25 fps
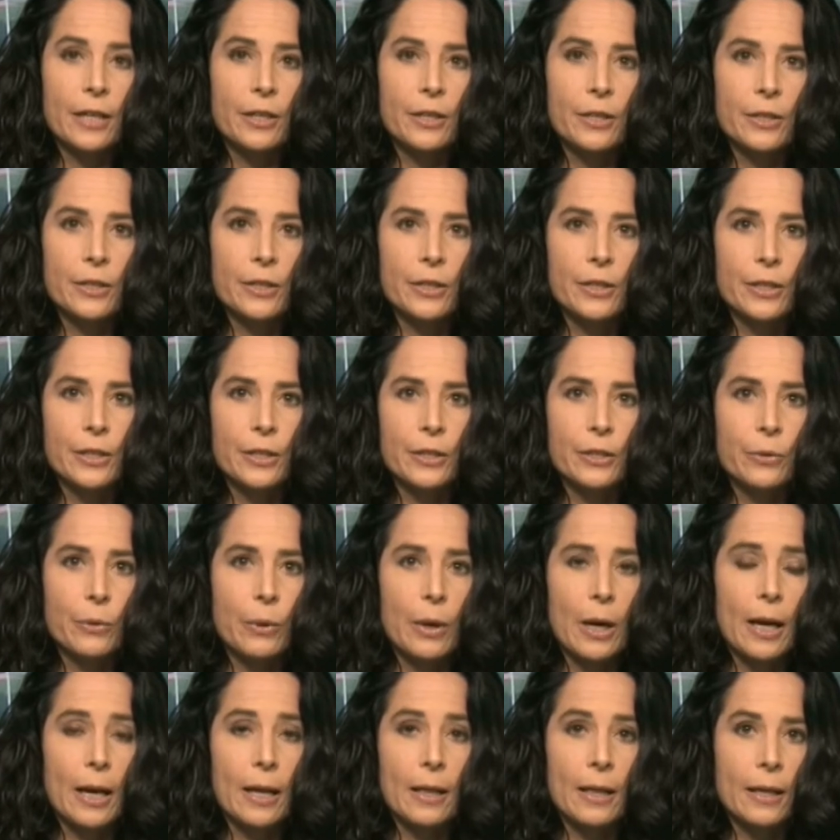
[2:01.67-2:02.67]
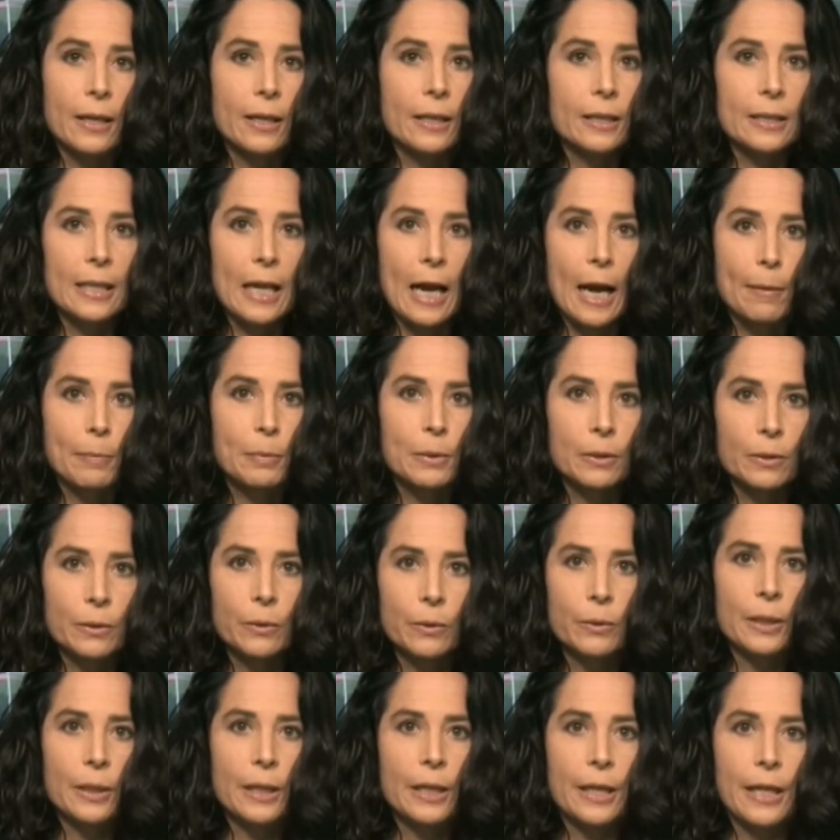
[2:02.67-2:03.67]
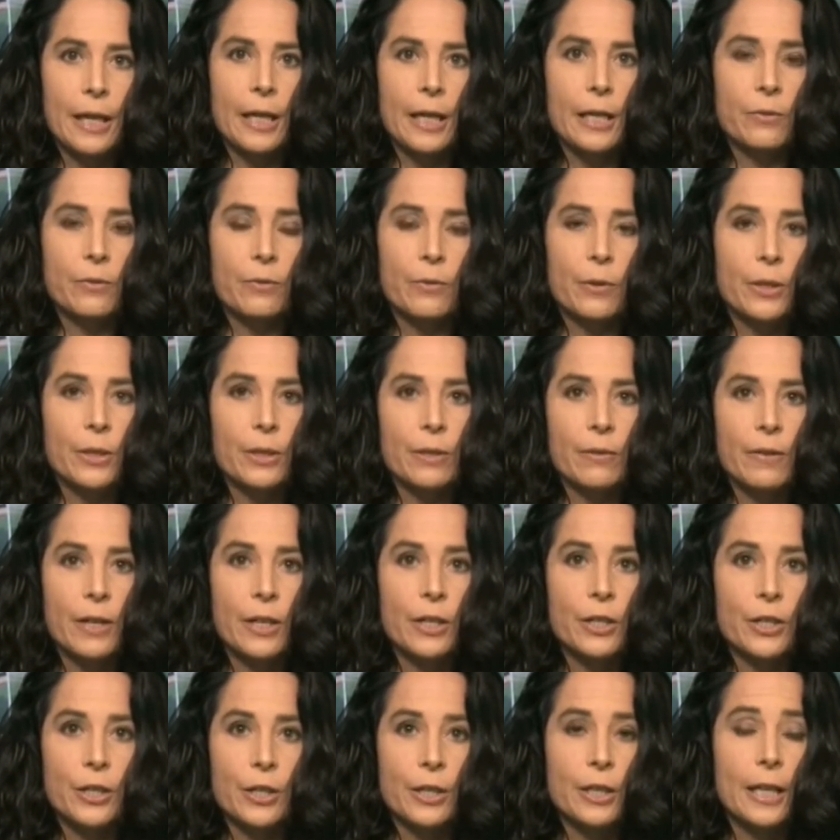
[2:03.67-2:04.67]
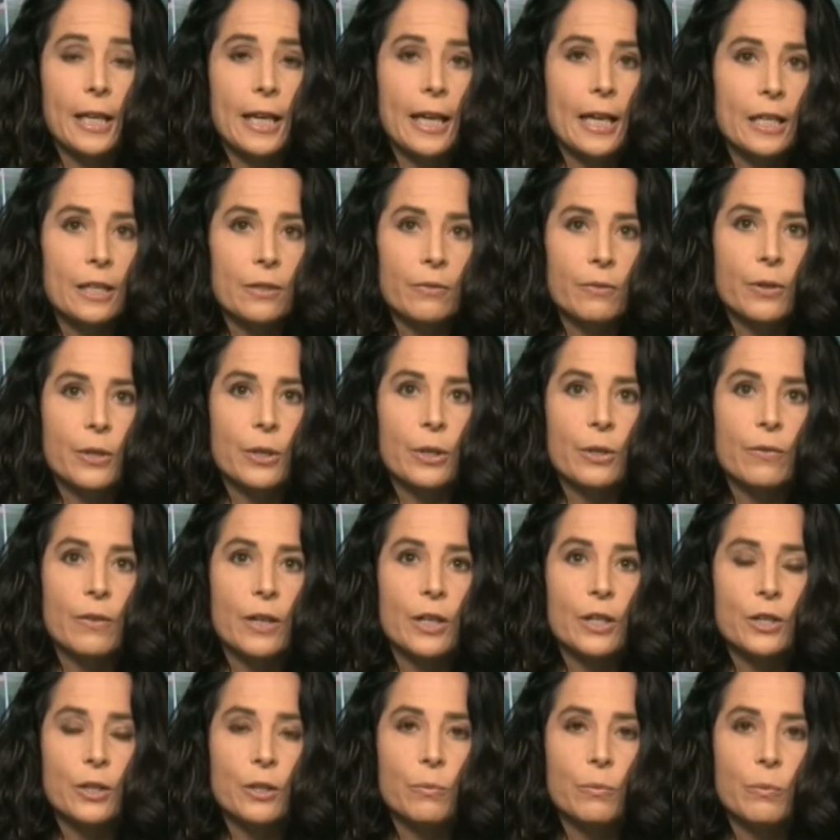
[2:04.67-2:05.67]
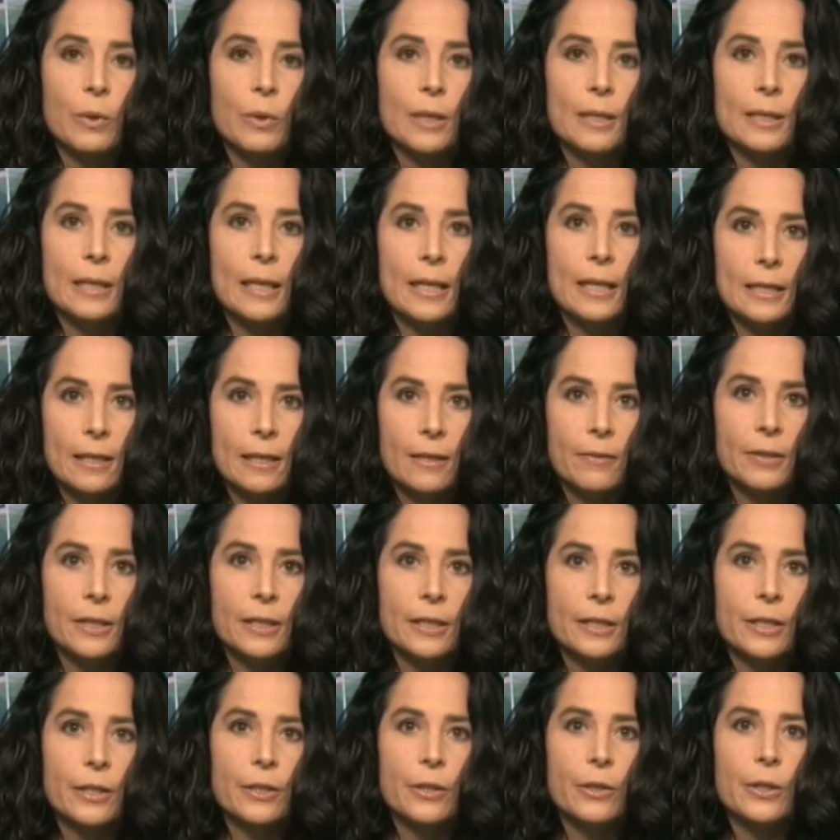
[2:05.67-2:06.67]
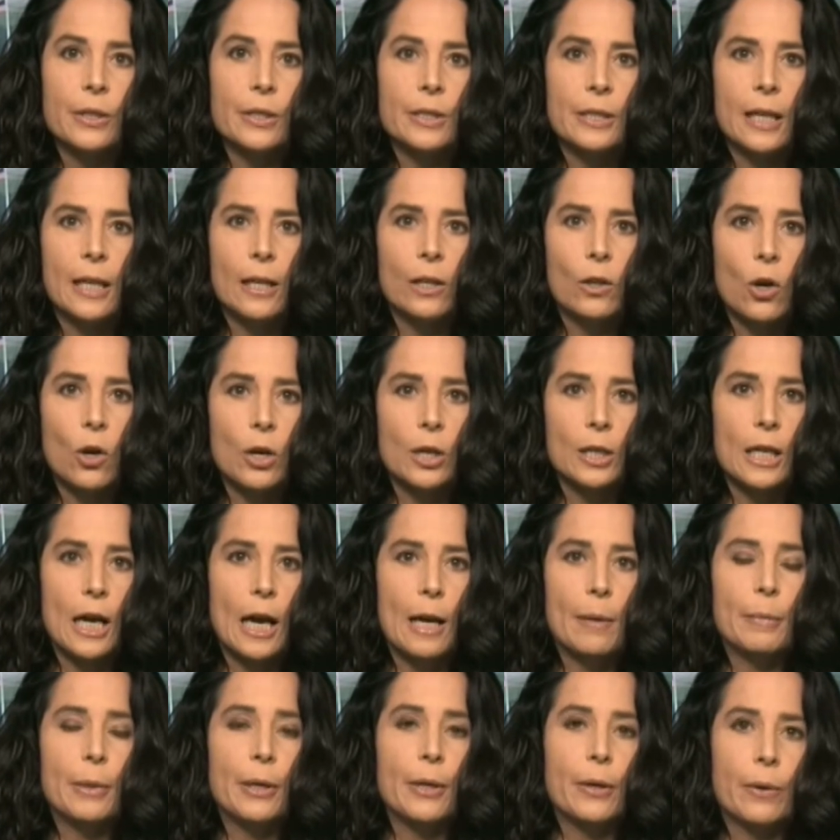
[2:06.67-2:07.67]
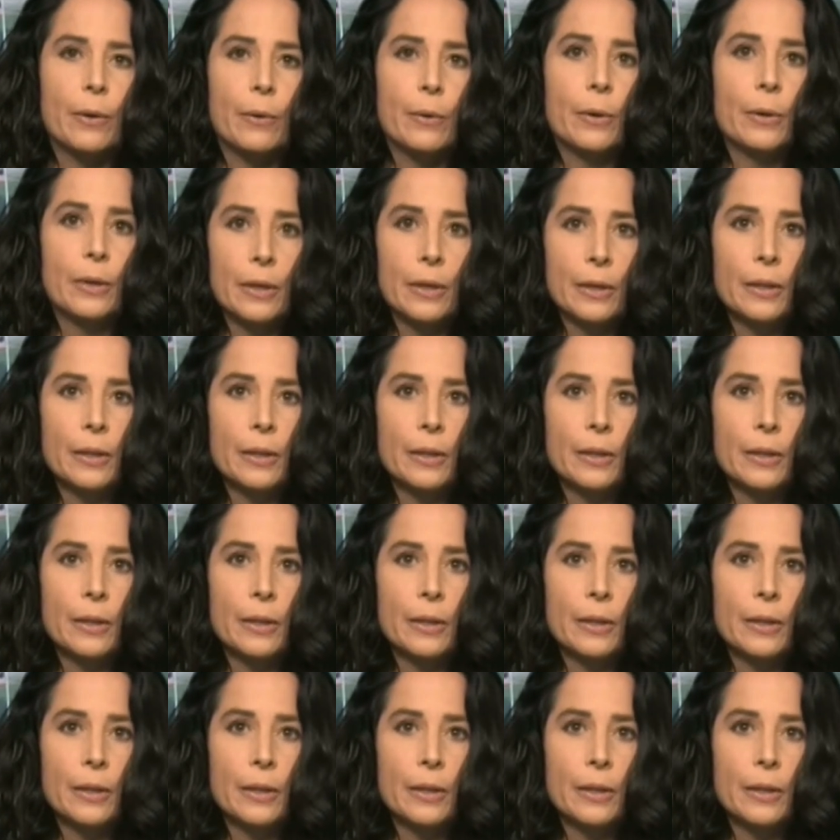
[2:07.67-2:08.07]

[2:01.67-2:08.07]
agencies. So I think it's absolutely a case for intervention. The case for intervention was, as I've continued to say, a long time ago.